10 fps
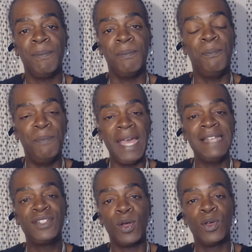
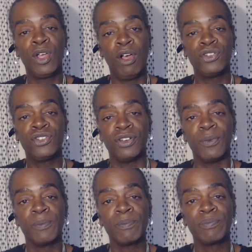based on culture,
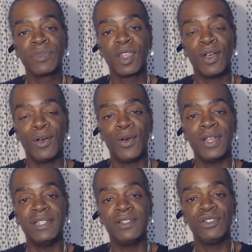
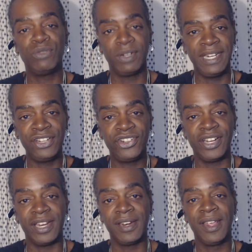on
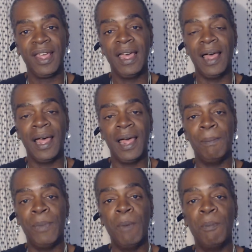tradition,
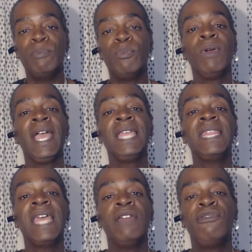but bringing
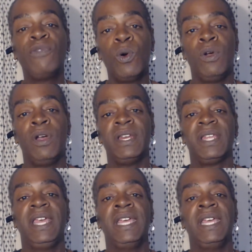that forward in